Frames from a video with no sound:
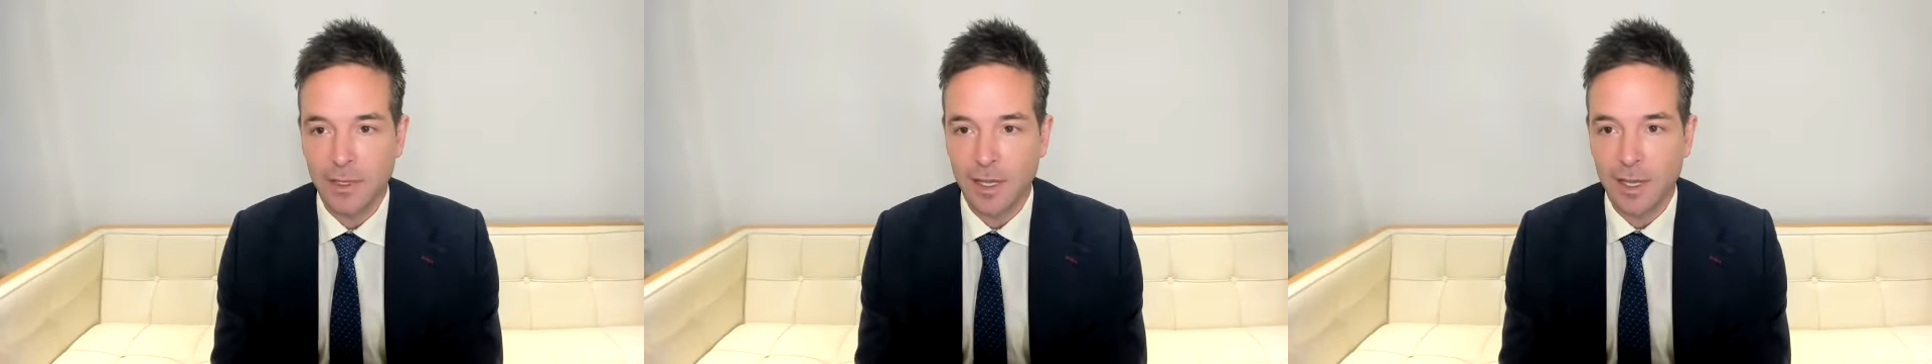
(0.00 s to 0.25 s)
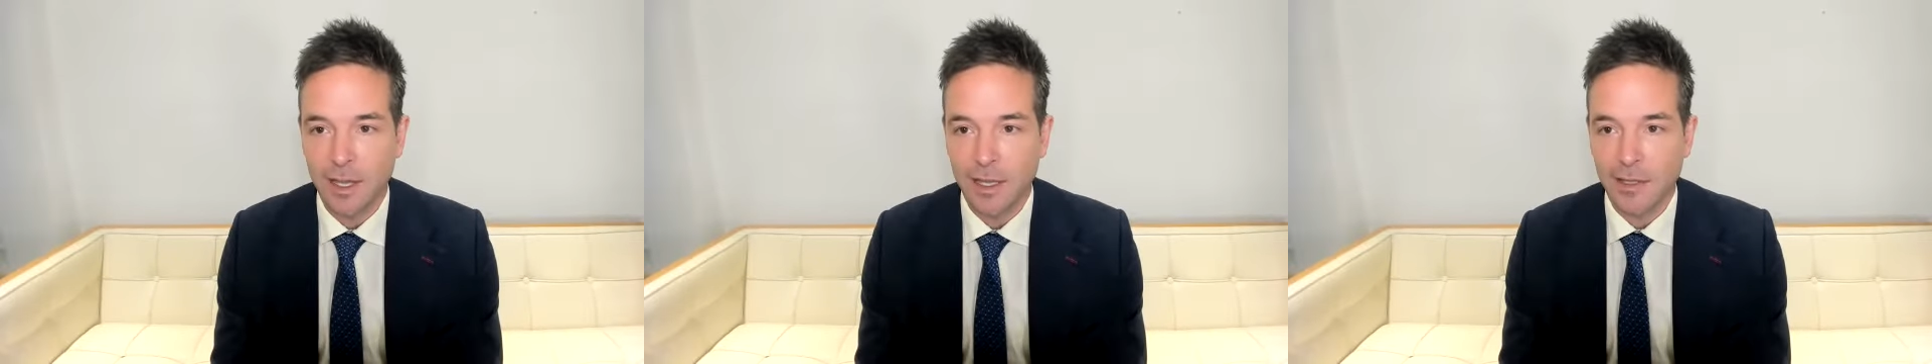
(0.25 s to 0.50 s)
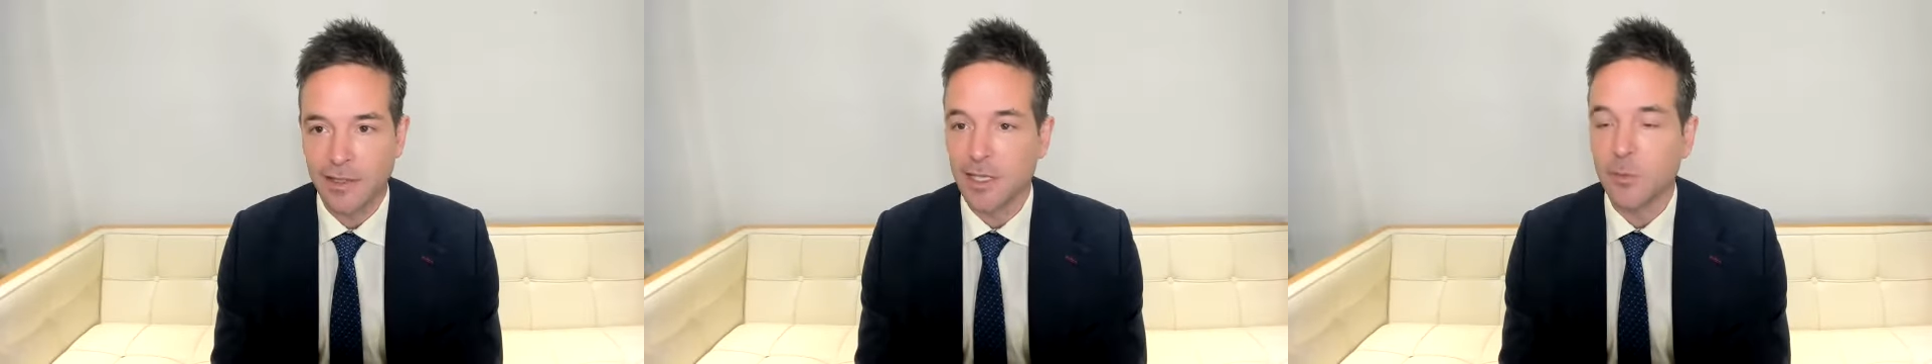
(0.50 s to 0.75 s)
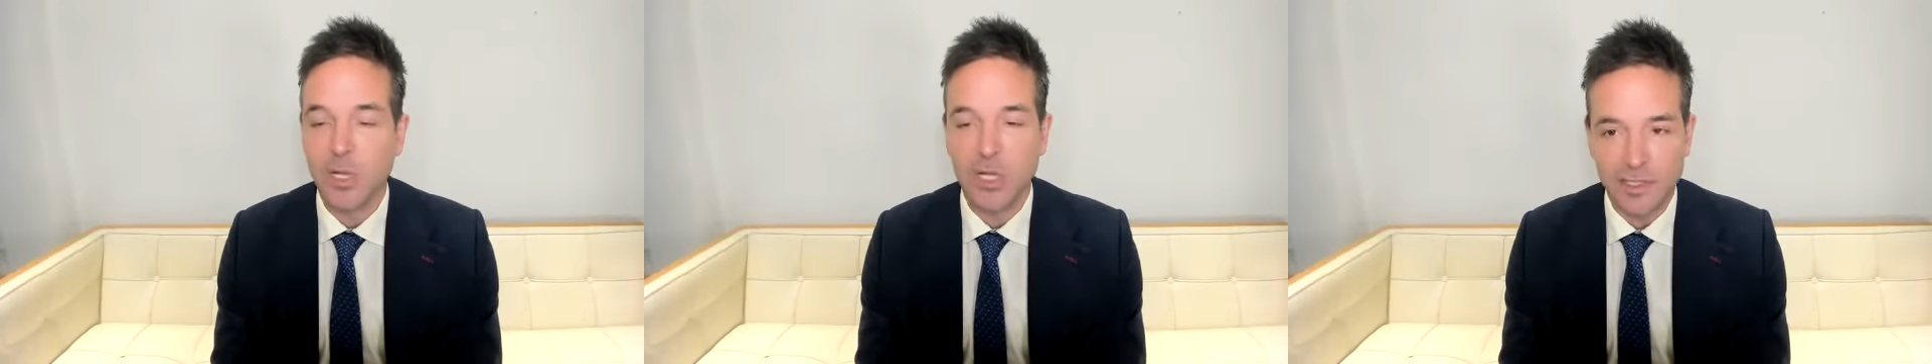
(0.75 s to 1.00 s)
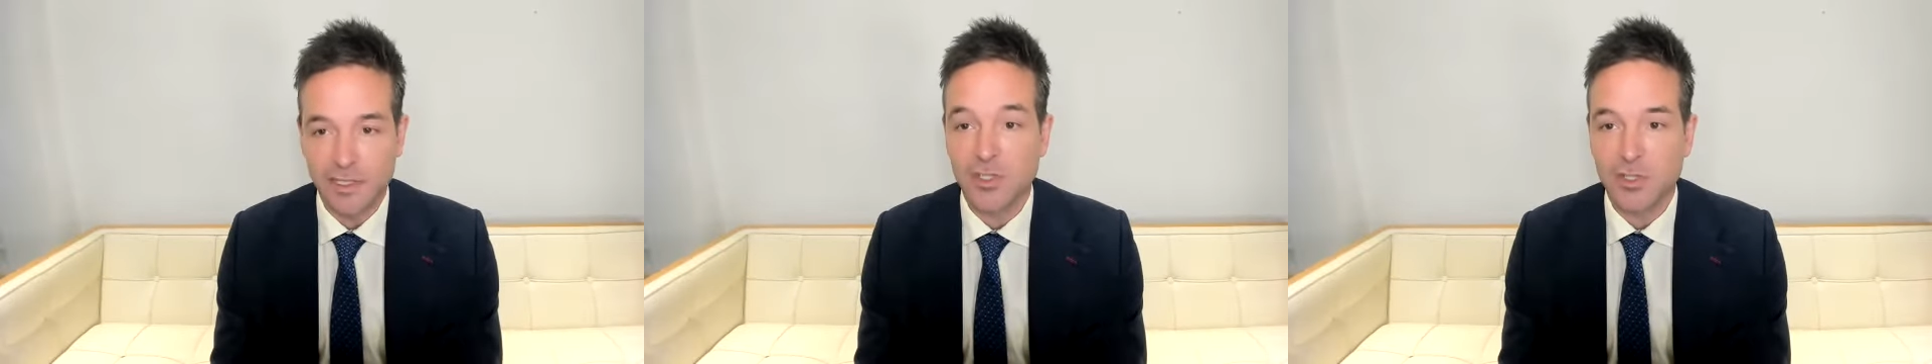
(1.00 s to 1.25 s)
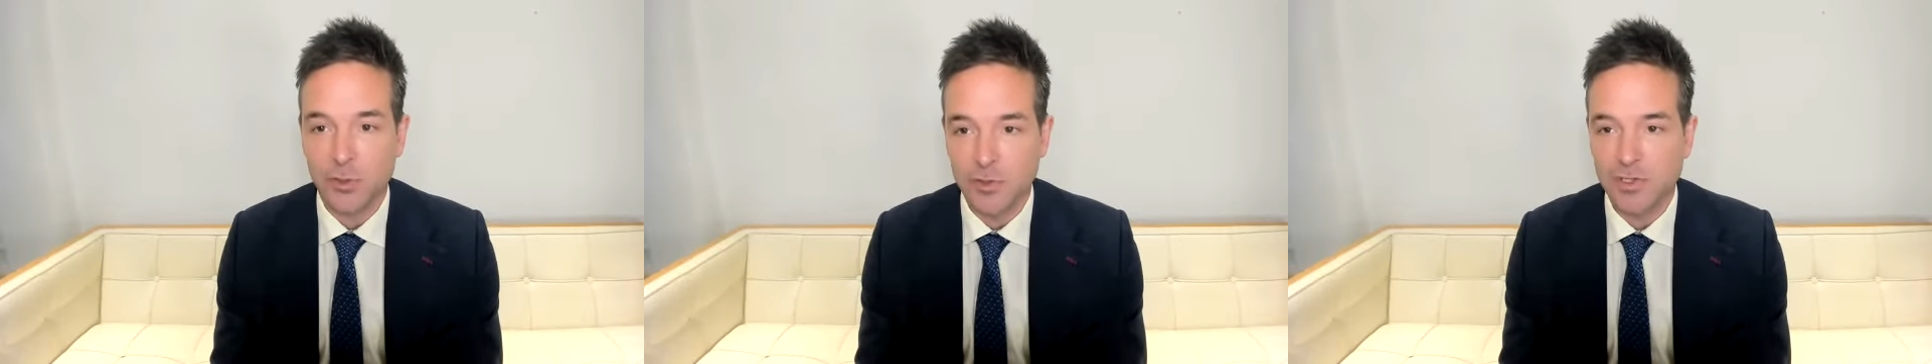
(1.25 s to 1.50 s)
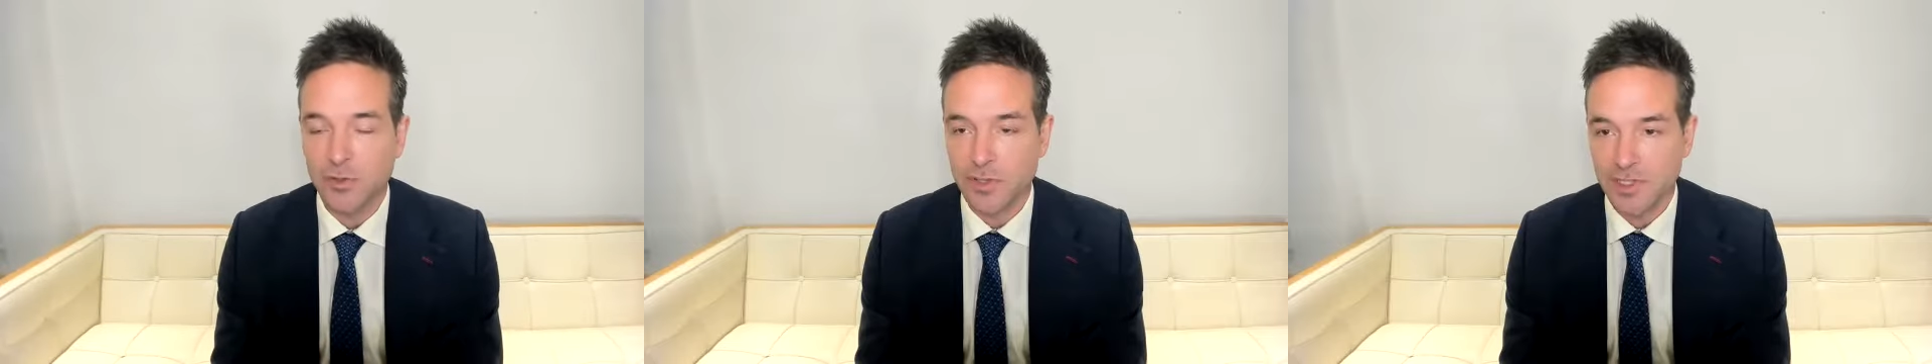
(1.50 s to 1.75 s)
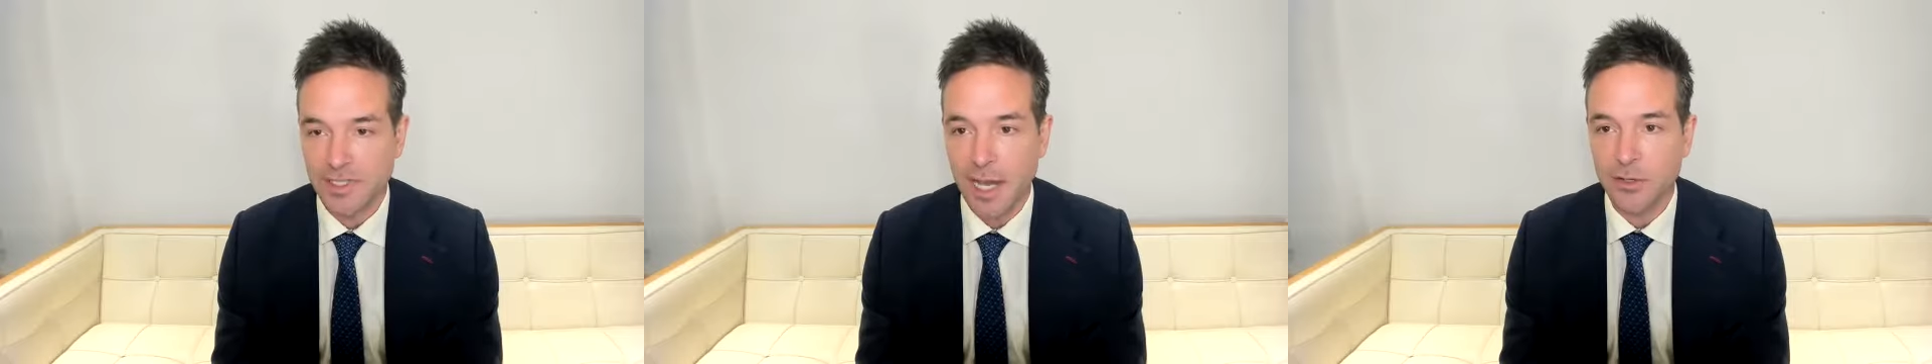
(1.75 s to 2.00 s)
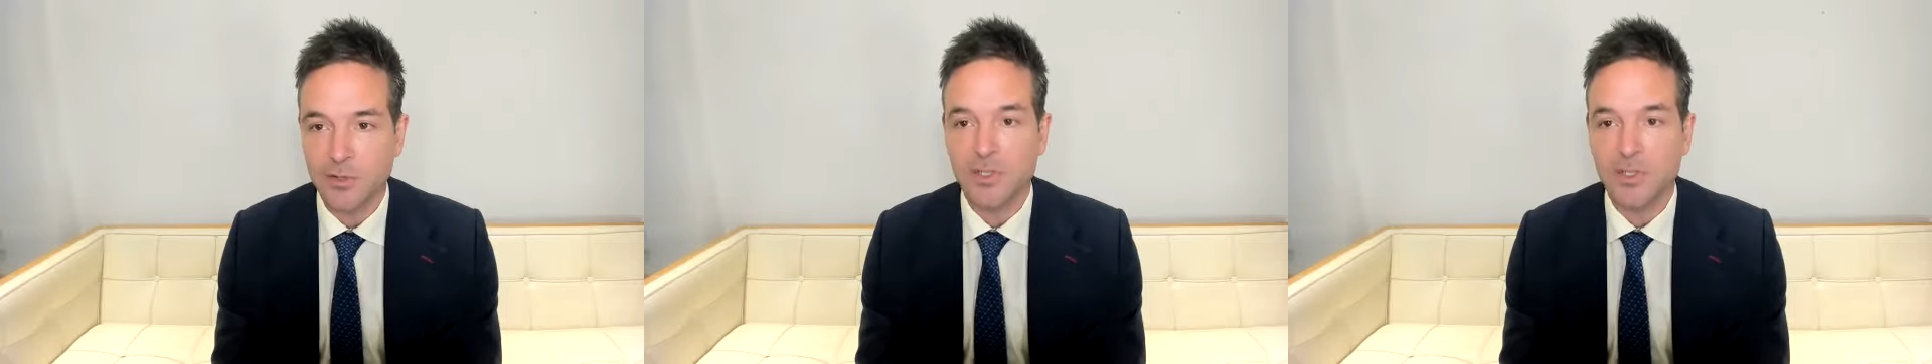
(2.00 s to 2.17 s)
the ability to choose your decider,